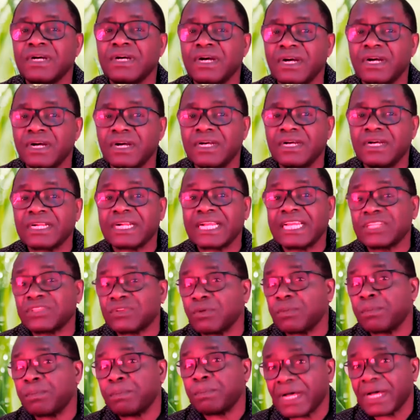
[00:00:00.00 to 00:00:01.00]
uh, rite
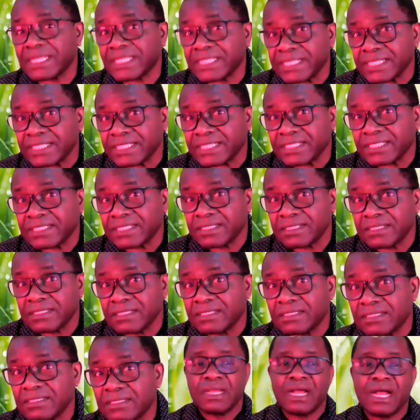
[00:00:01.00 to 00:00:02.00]
of passage.
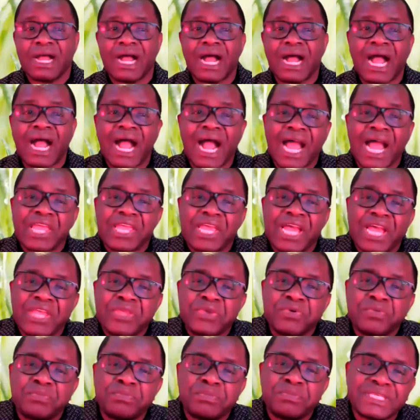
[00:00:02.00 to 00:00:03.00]
Are, are
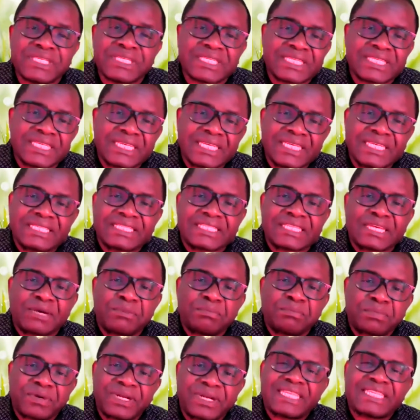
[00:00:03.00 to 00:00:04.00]
you missing
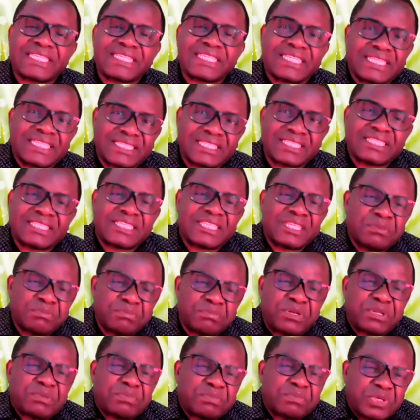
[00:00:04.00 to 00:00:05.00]
some blessings
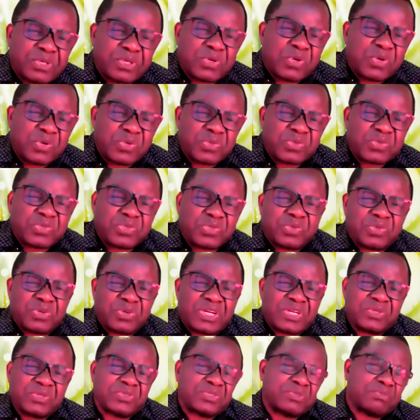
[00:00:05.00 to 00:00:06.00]
simply because you
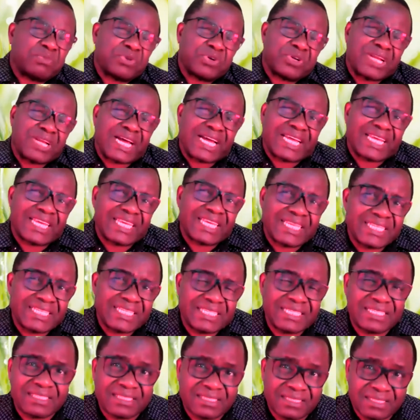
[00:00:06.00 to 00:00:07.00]
are not born
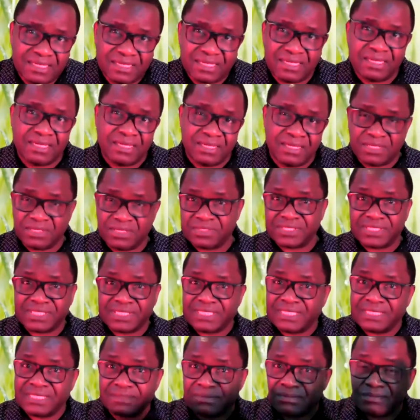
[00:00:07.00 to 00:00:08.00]
again?
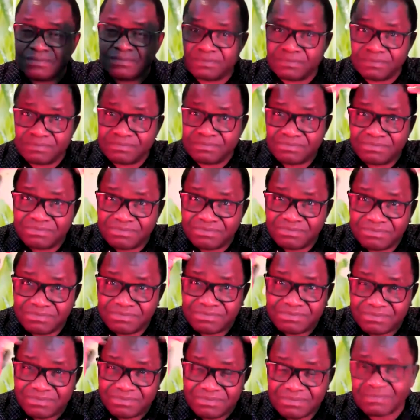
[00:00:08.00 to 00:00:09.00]
Still
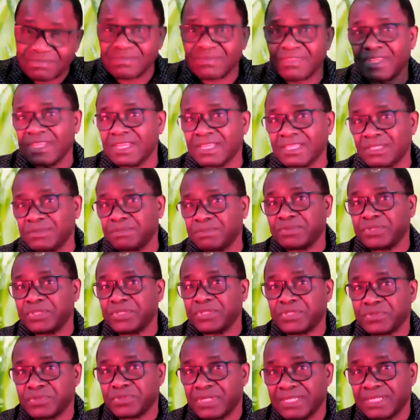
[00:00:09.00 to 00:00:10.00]

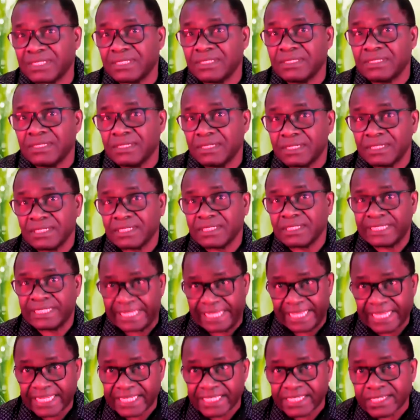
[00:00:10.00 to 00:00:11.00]
spiritually
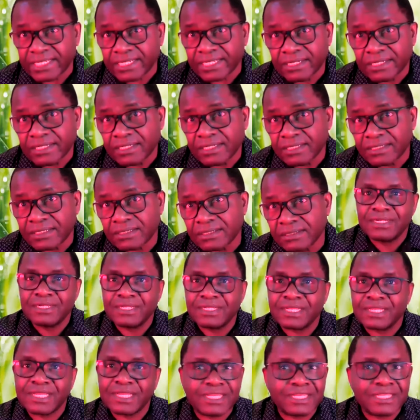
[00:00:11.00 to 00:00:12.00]
dead?
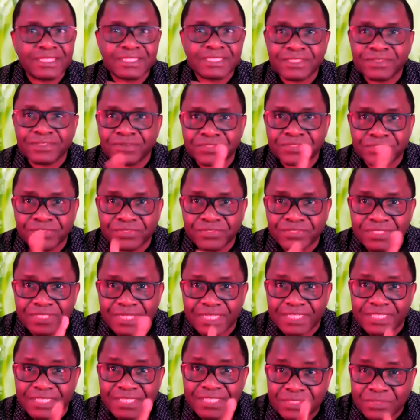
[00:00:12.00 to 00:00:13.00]
There is no
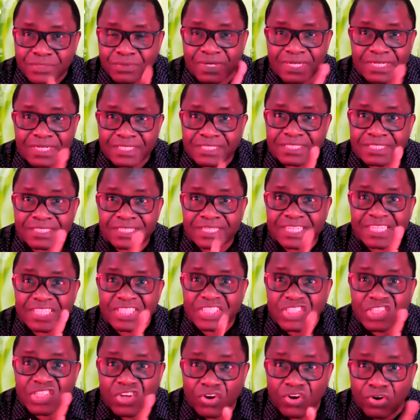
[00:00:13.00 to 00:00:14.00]
shortcut. This one is
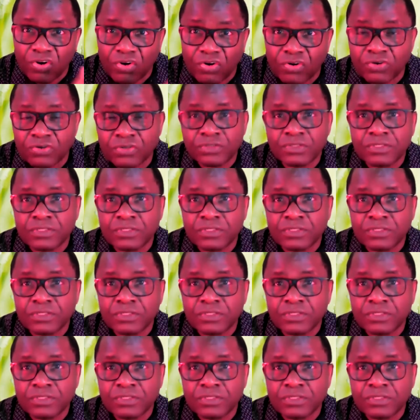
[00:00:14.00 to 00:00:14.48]
critical.